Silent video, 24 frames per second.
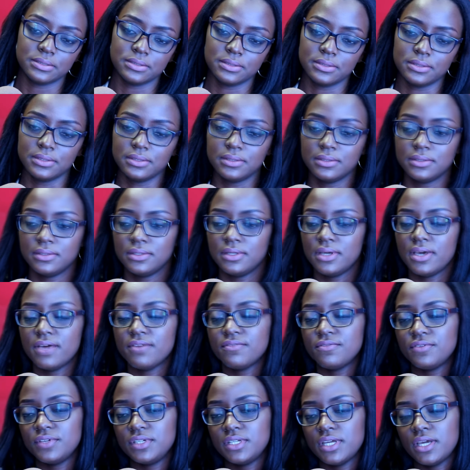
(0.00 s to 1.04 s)
mm.
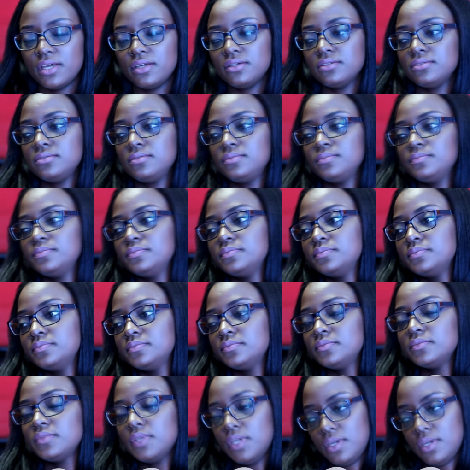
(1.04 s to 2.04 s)
every day. Okay.